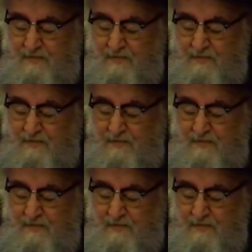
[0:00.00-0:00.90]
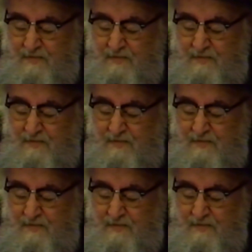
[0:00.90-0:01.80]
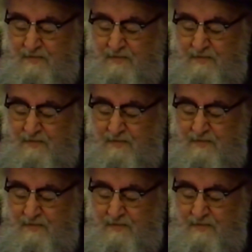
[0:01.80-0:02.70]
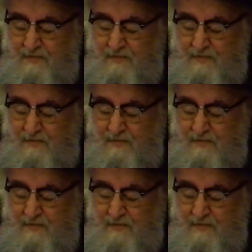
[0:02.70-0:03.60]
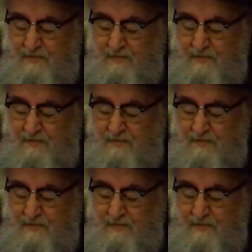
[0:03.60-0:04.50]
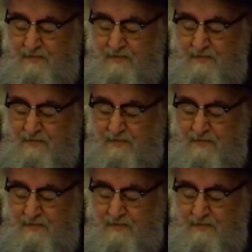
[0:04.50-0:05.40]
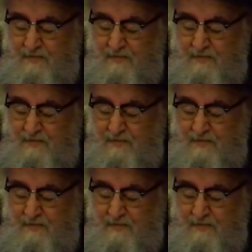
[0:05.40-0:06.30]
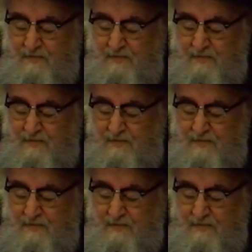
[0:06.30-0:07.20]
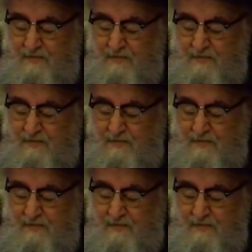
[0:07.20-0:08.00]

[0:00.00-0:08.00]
The face doesn't move, so there is nothing to read.